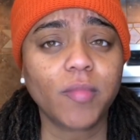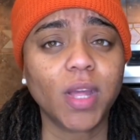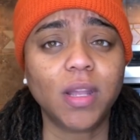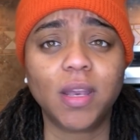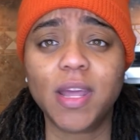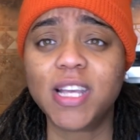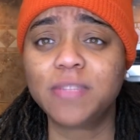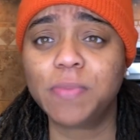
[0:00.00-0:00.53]

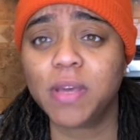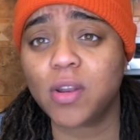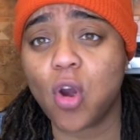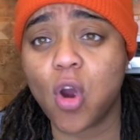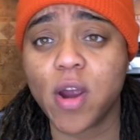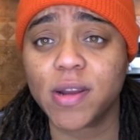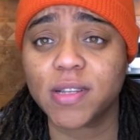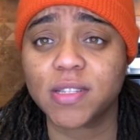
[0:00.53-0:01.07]
lesbian
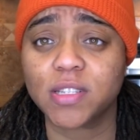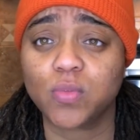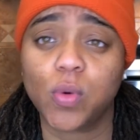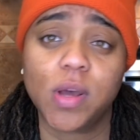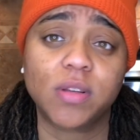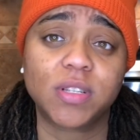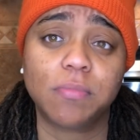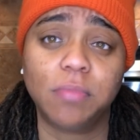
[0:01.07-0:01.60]
artists as
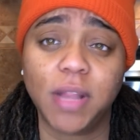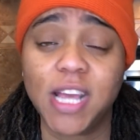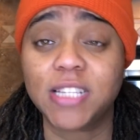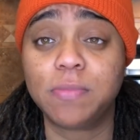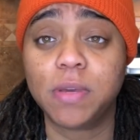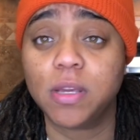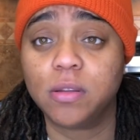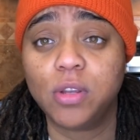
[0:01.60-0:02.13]
well, some
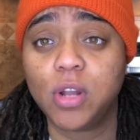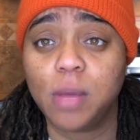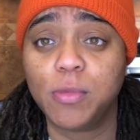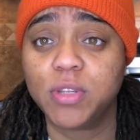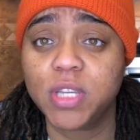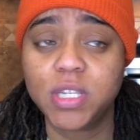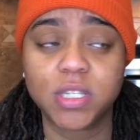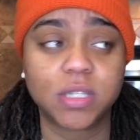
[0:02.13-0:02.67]
lesbian,
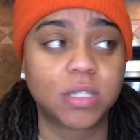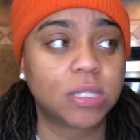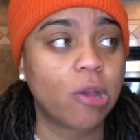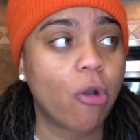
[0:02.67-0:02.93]
musicians.